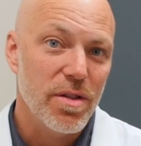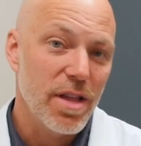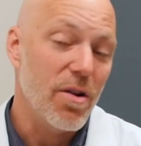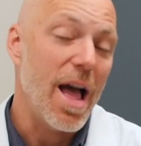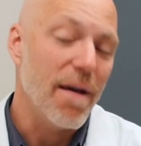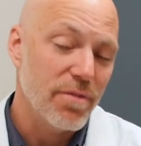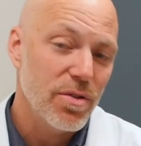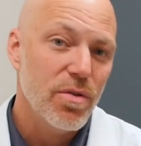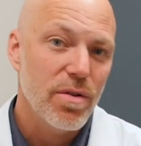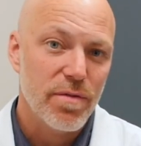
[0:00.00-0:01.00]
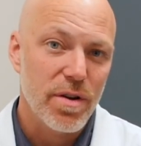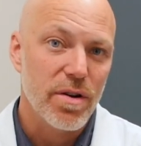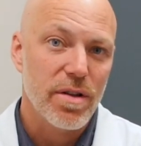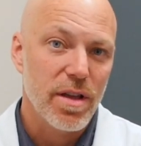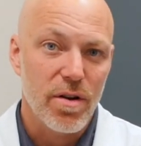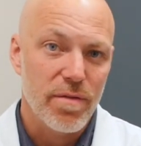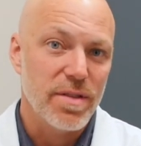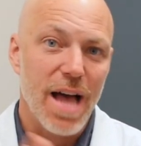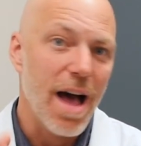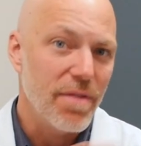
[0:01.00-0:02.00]
They don't have to if if
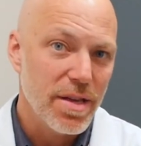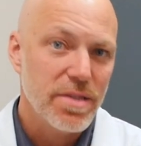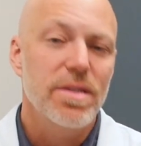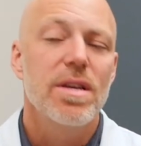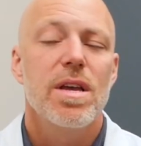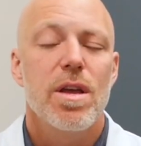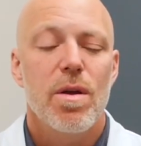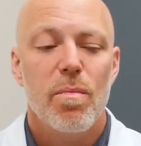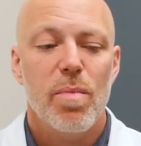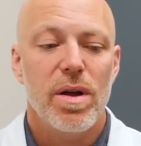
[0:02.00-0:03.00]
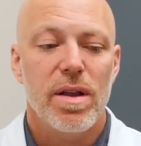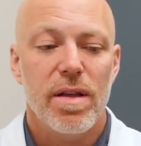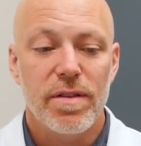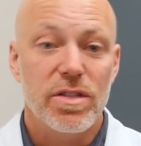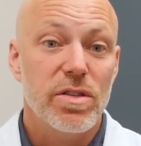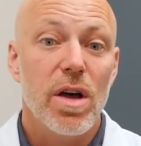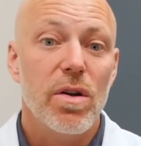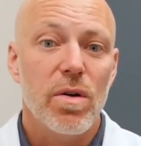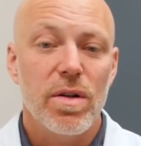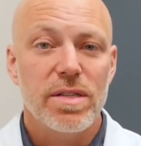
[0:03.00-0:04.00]
it's obvious, but if it's
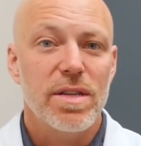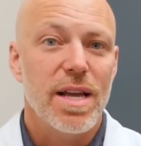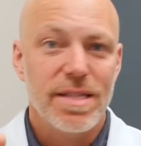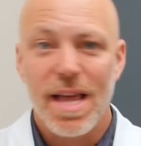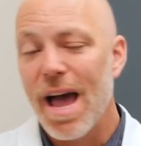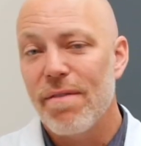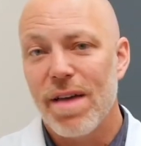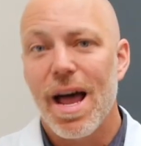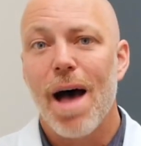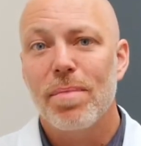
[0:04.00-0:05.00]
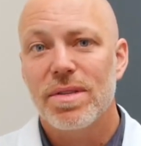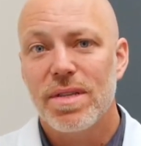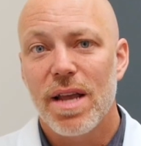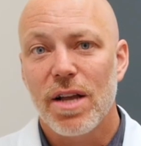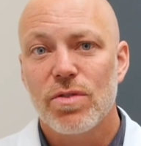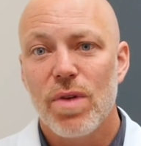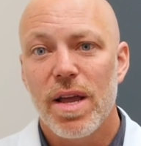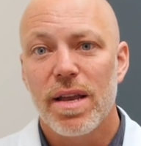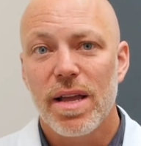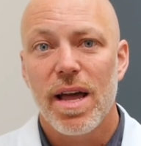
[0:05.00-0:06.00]
subtle, it's nice to have that opposite
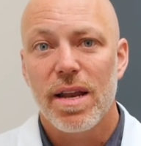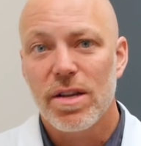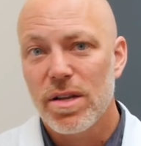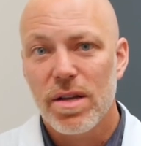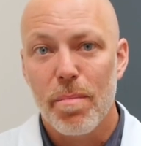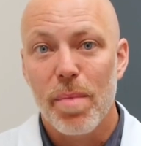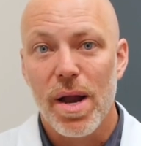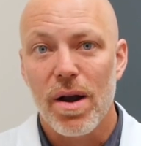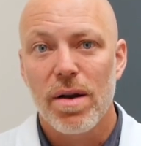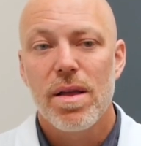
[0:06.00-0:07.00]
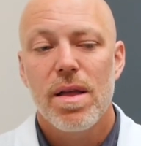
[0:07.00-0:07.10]
X-ray to kind of compare.